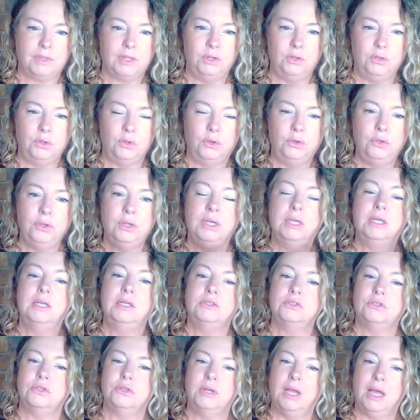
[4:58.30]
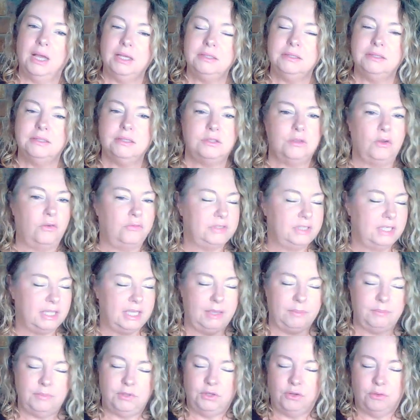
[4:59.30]
you know? So narcissists obviously
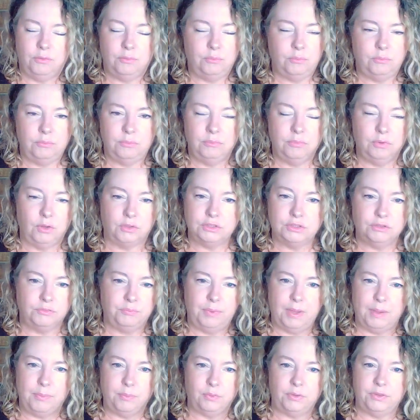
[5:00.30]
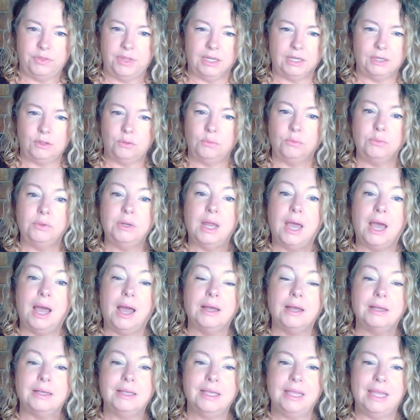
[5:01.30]
keep, you know, lots of people in their little
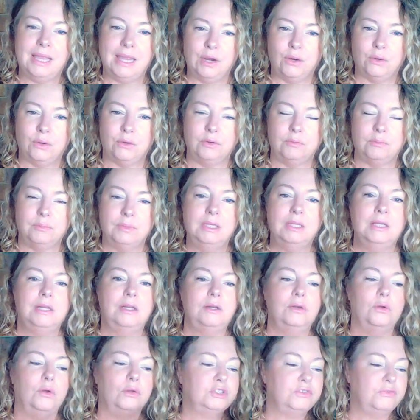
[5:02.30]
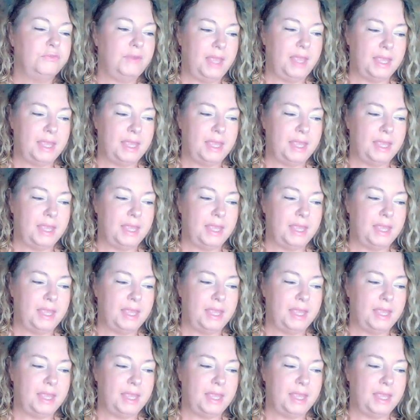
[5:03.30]
narc harem, lots of